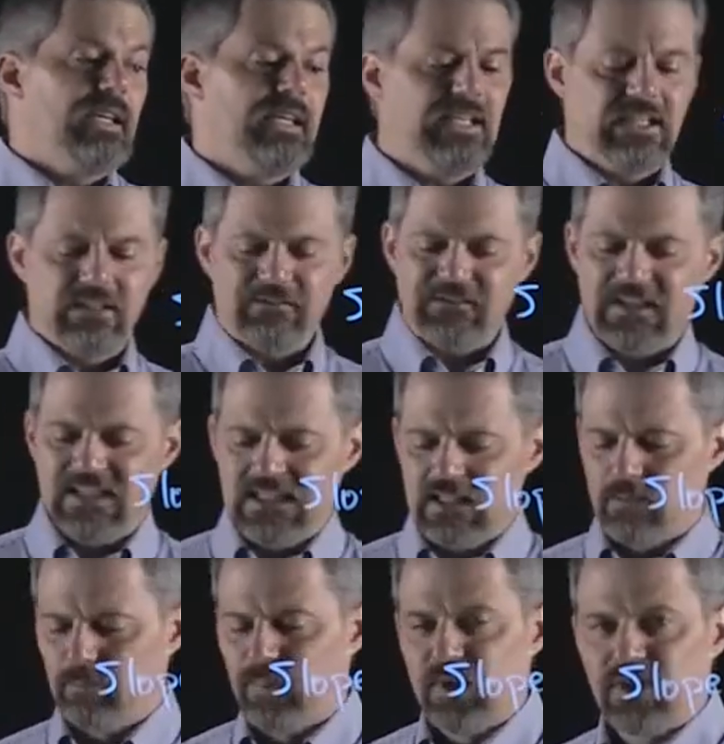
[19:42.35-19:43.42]
If the
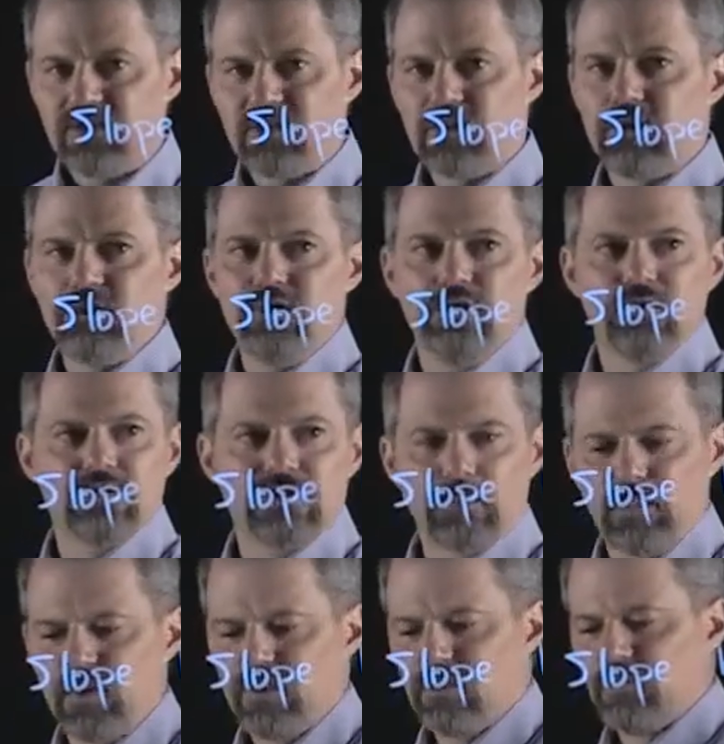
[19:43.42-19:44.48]
inputs that are used to
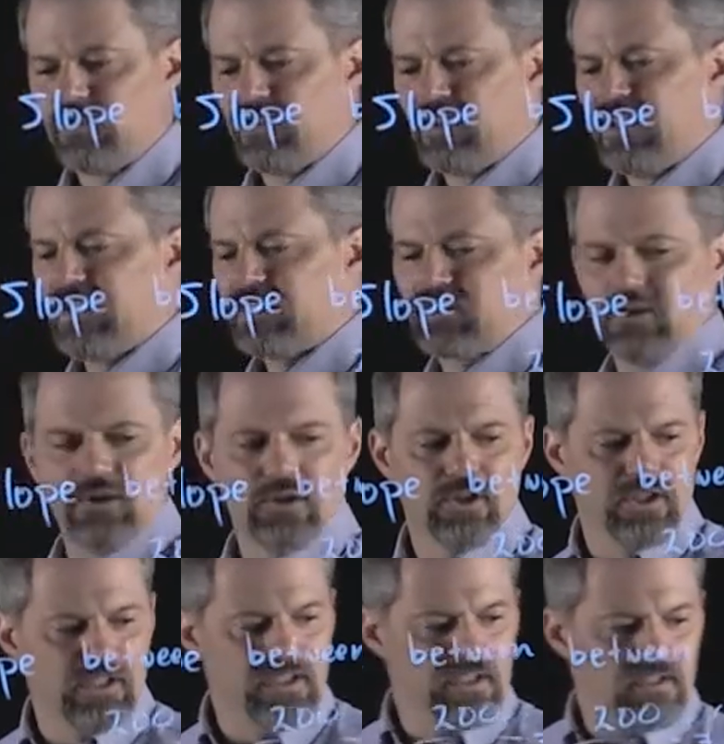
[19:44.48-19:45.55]
produce this
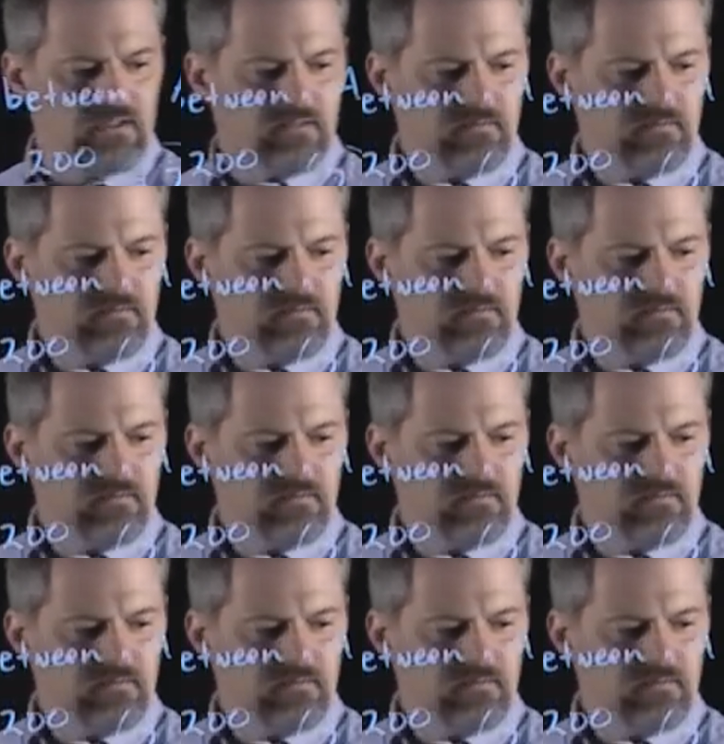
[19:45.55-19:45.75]
good